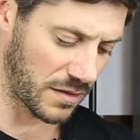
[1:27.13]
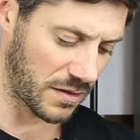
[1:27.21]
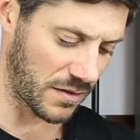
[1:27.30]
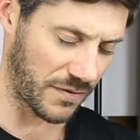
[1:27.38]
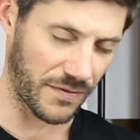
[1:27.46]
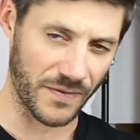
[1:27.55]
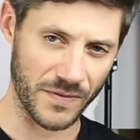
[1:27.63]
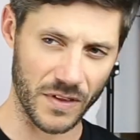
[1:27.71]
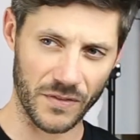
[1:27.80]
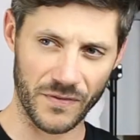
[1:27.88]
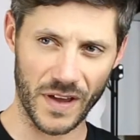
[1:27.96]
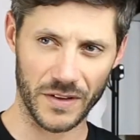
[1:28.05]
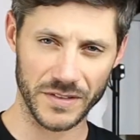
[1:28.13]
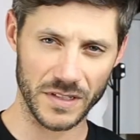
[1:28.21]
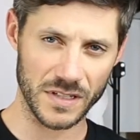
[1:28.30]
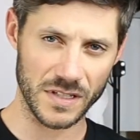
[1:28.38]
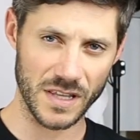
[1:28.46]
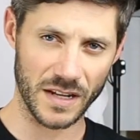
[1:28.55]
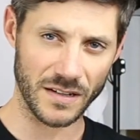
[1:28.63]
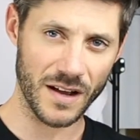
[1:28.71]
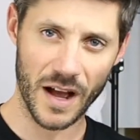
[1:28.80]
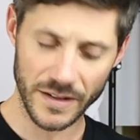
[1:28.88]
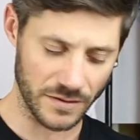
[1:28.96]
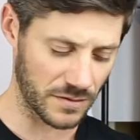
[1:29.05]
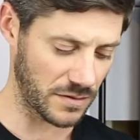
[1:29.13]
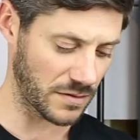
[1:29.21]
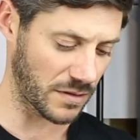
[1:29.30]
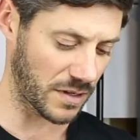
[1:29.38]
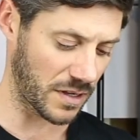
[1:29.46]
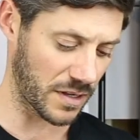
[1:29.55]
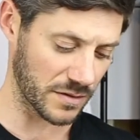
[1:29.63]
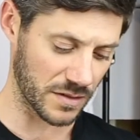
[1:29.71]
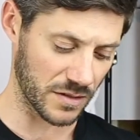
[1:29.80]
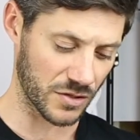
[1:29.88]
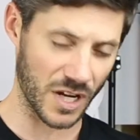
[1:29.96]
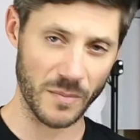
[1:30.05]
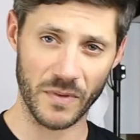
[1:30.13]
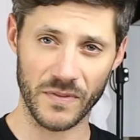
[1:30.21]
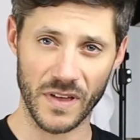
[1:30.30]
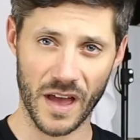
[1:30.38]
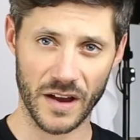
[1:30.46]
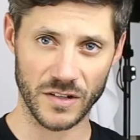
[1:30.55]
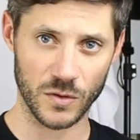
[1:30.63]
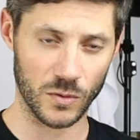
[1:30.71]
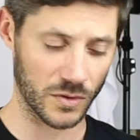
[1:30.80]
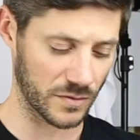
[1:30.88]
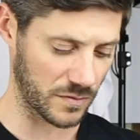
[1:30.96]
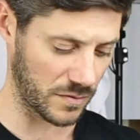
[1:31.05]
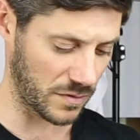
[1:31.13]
the felt is then cut to the shape of the actual